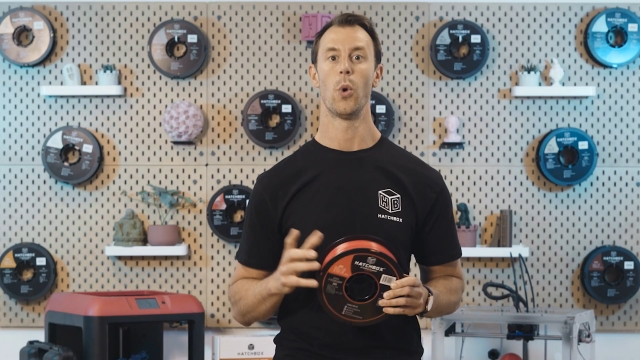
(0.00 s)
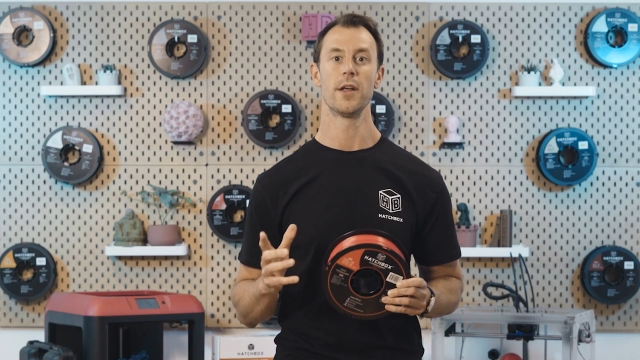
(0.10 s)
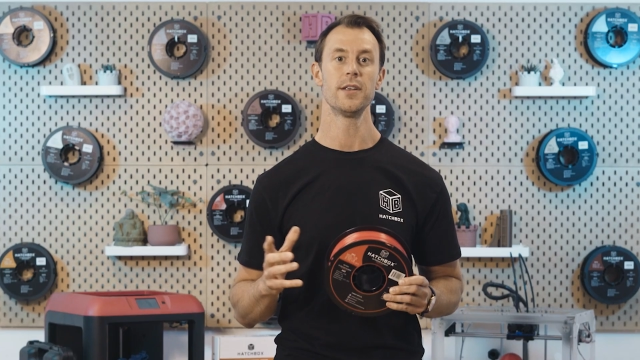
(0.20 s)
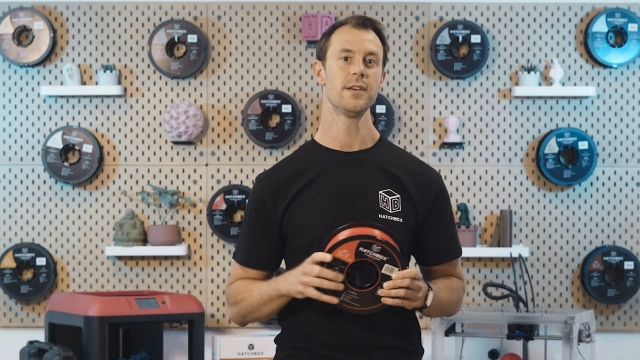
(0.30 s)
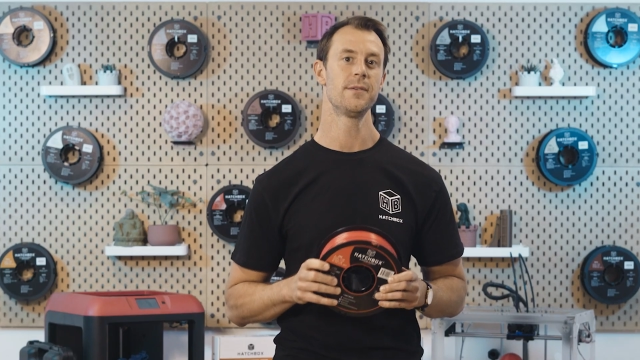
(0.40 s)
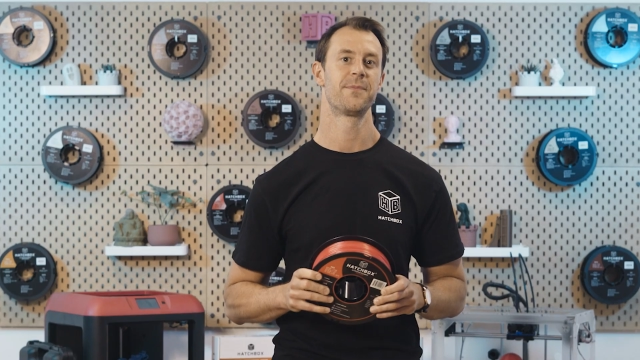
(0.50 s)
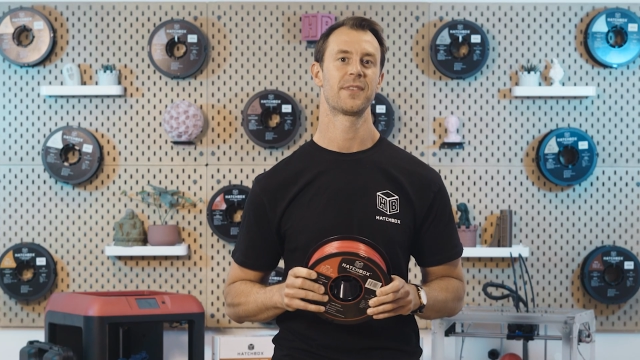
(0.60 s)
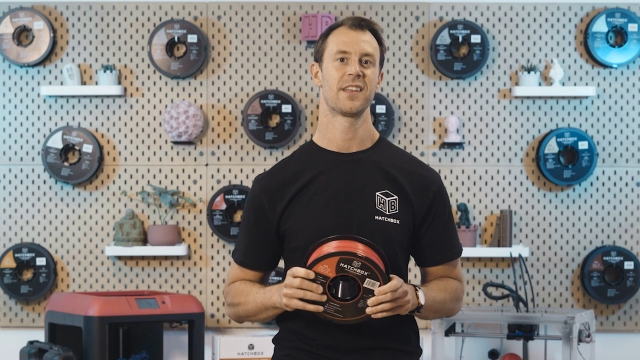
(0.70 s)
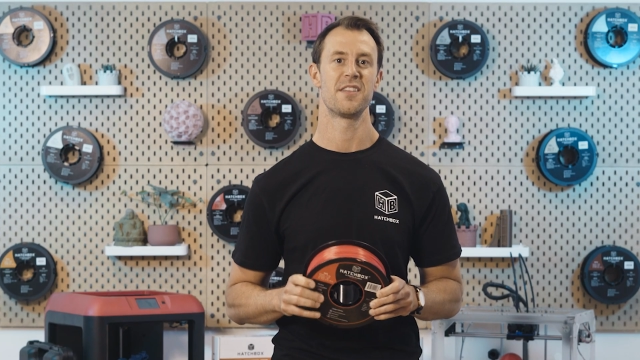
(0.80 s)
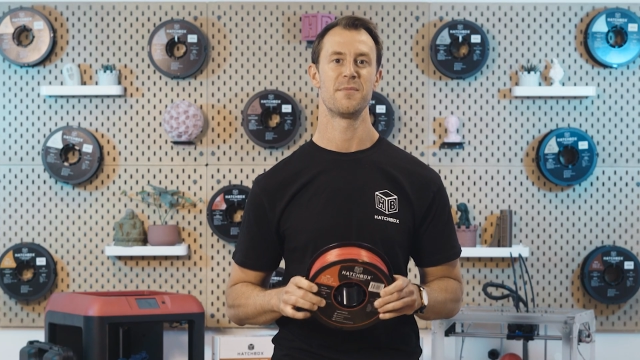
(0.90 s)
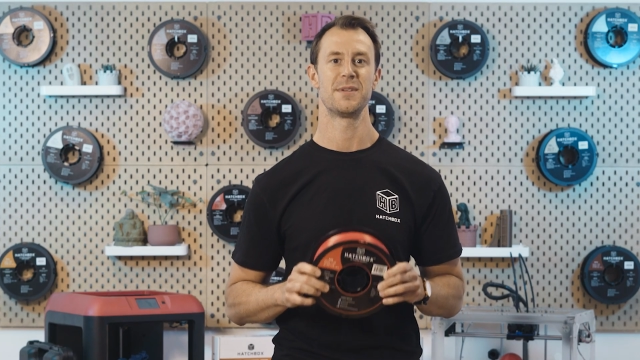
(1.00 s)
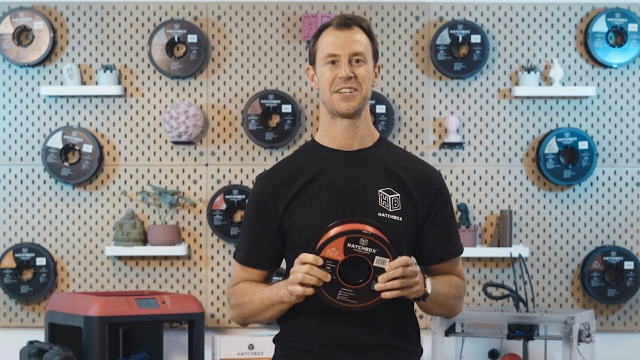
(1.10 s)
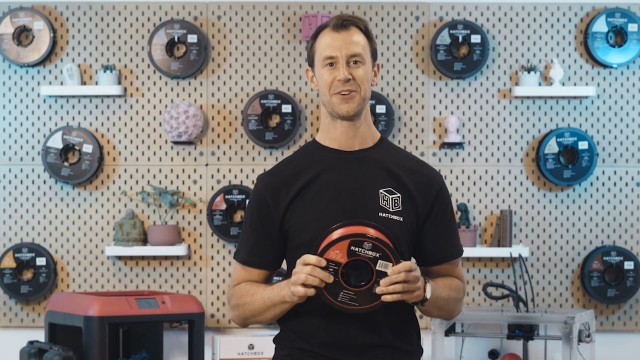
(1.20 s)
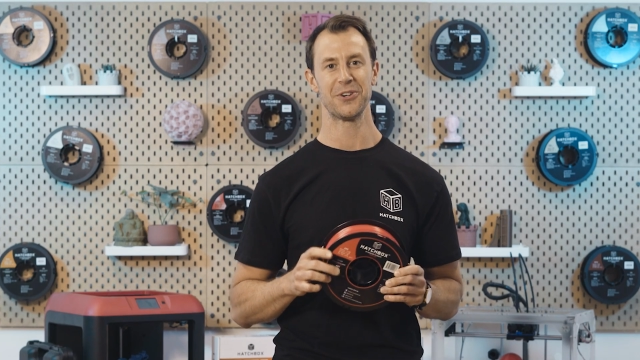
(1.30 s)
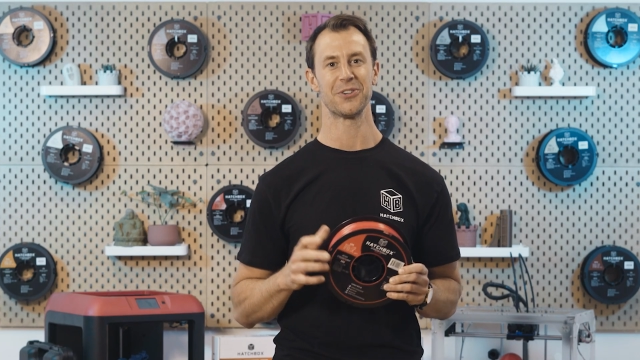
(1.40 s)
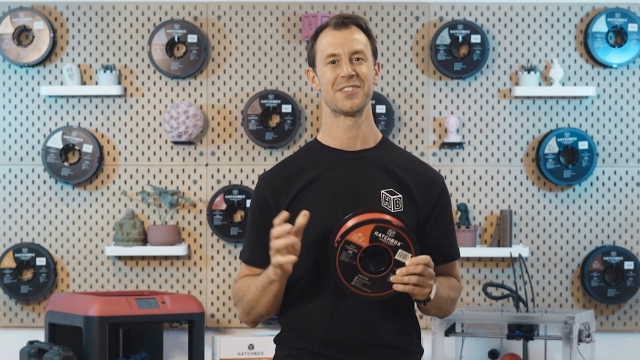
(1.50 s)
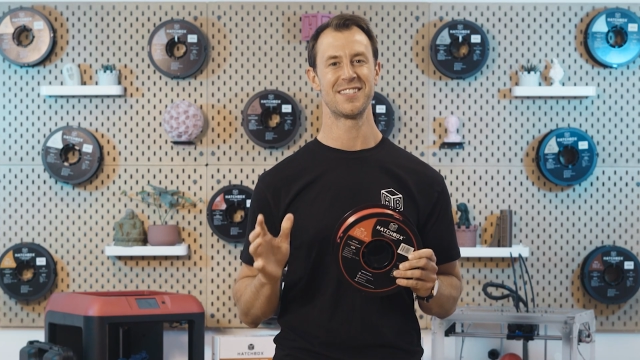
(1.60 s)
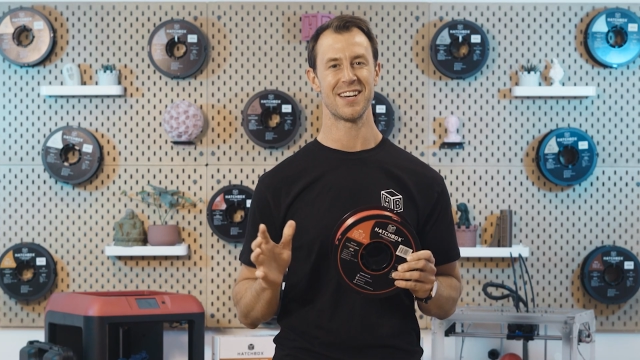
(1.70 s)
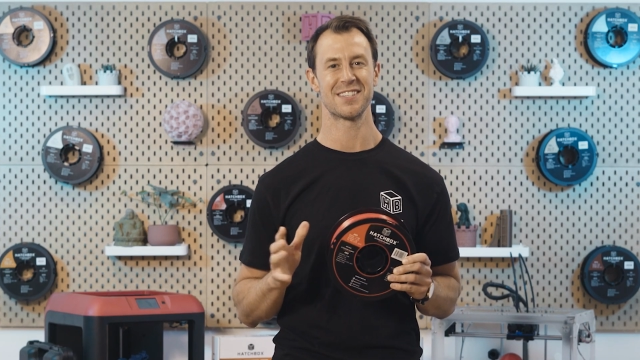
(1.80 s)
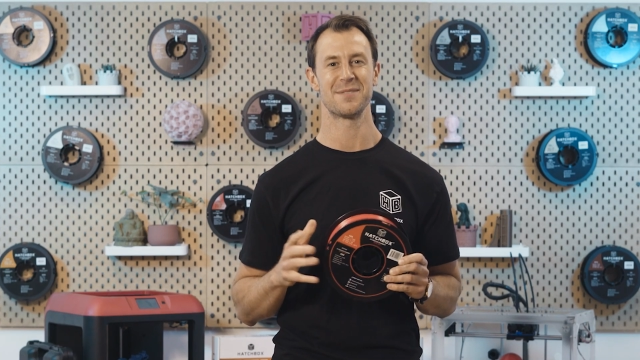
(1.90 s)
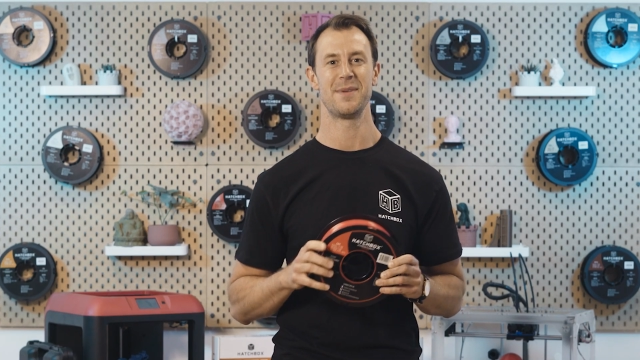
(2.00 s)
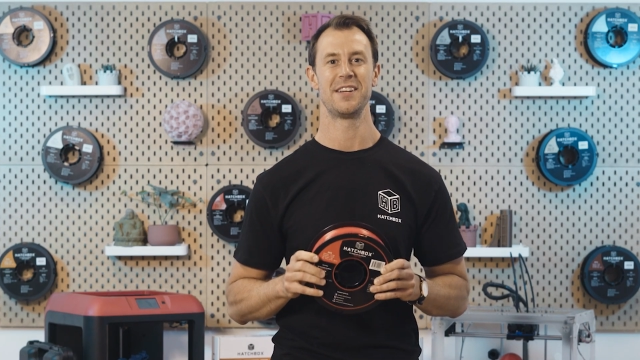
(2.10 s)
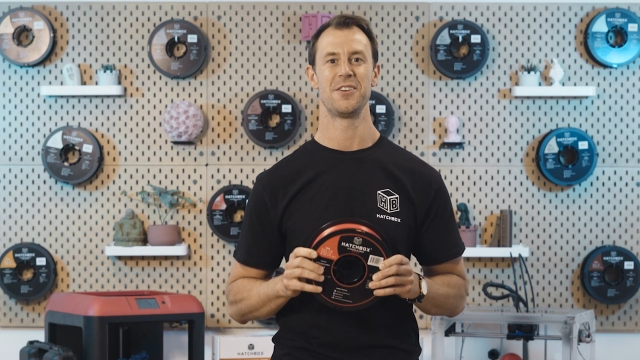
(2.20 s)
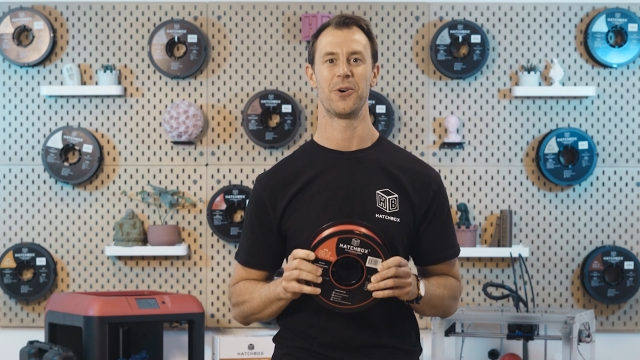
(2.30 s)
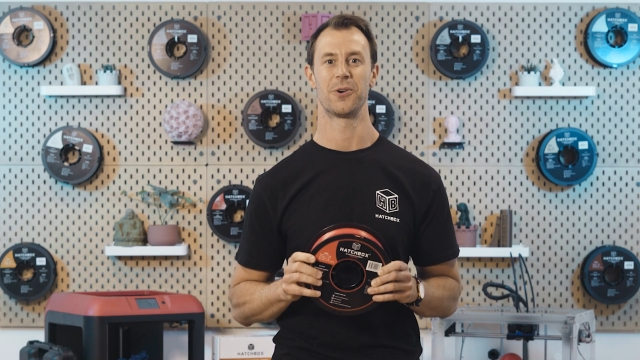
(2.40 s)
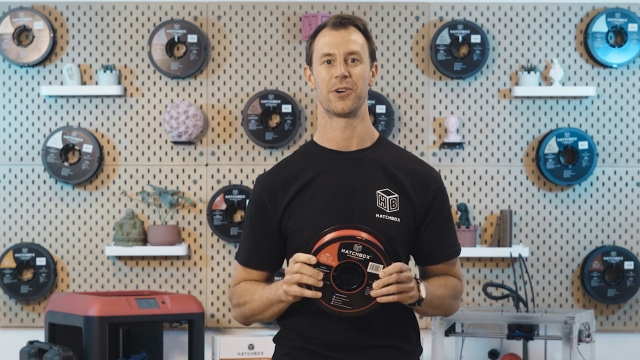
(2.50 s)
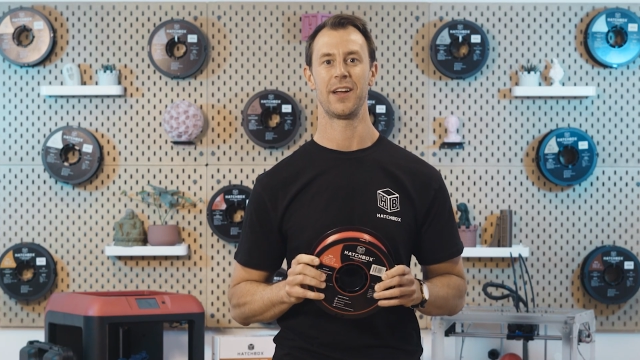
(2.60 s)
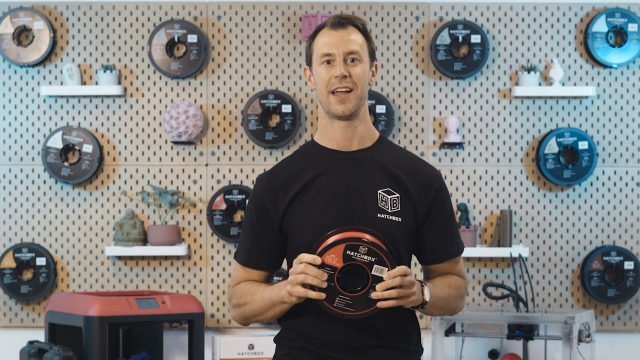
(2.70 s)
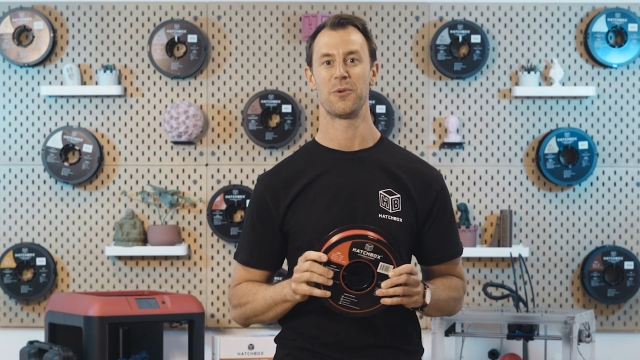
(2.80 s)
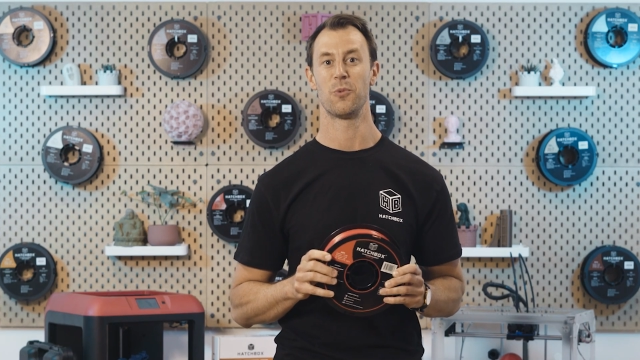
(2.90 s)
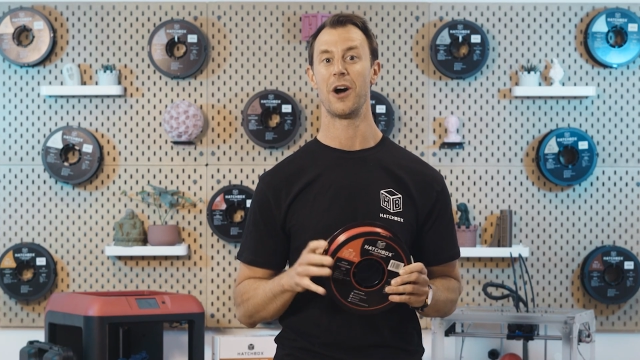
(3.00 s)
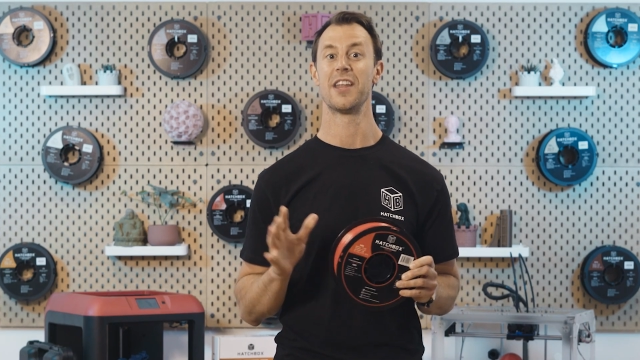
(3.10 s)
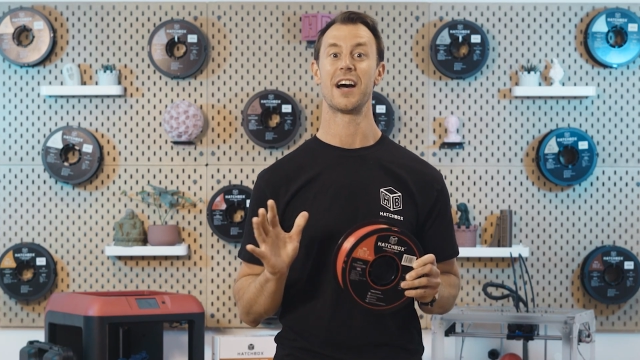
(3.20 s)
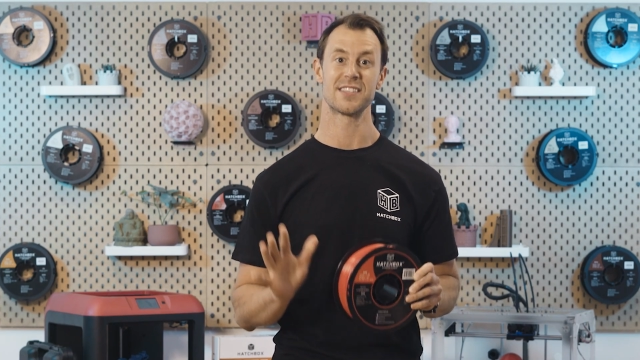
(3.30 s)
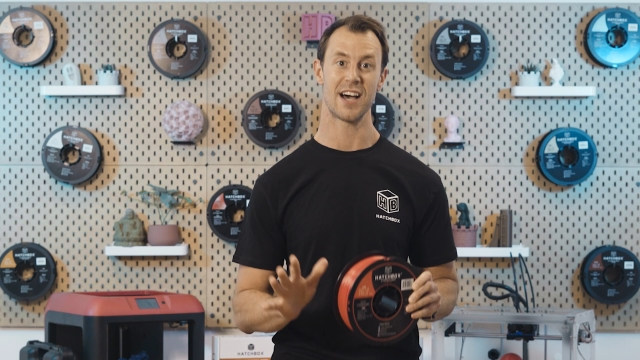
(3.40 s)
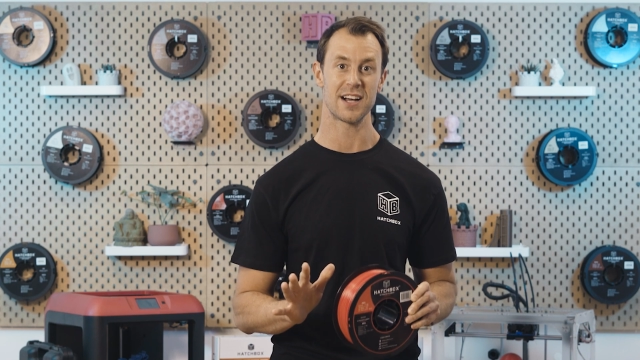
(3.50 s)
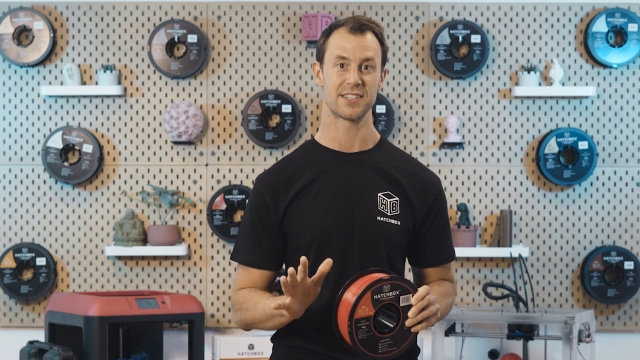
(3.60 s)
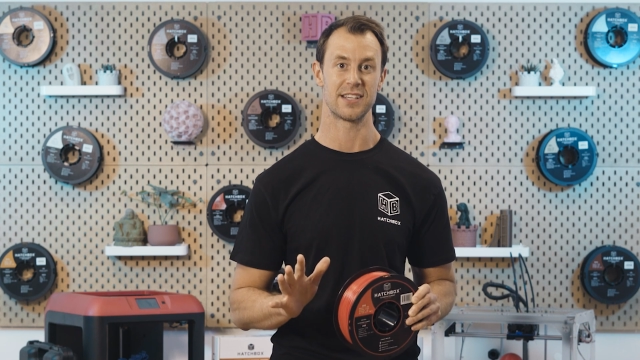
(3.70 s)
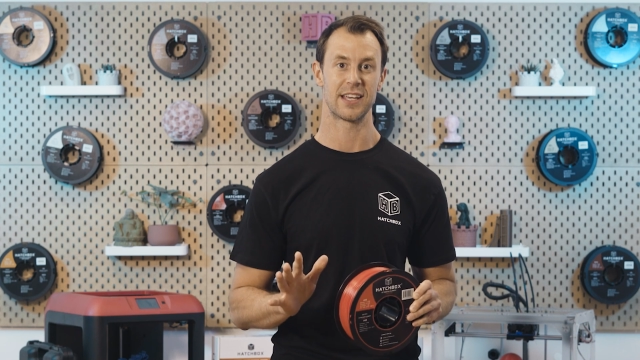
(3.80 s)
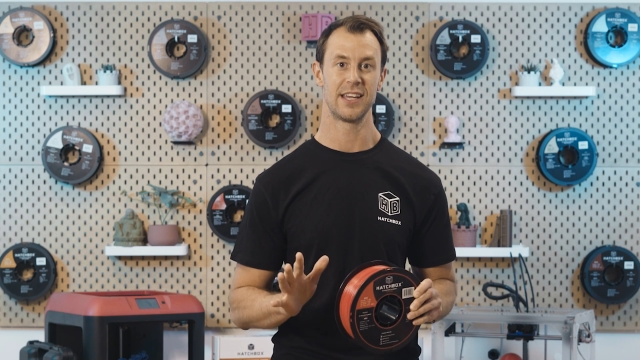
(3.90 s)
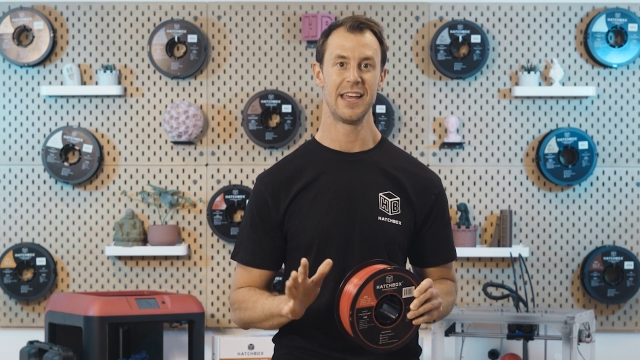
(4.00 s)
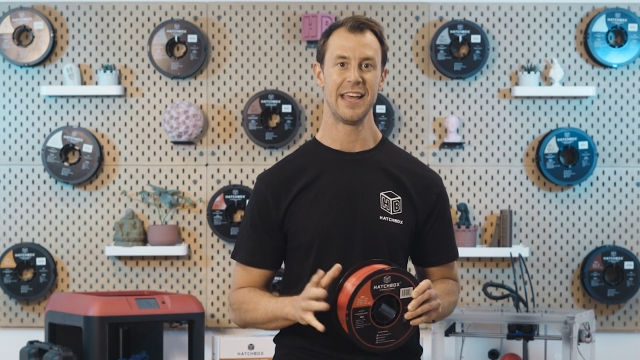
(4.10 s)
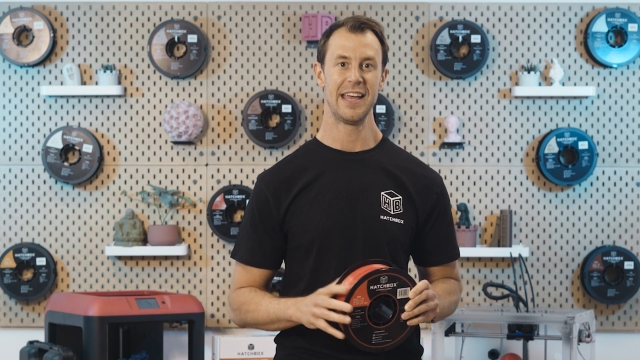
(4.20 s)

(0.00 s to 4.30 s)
One, the material does emit an odor, and while not toxic,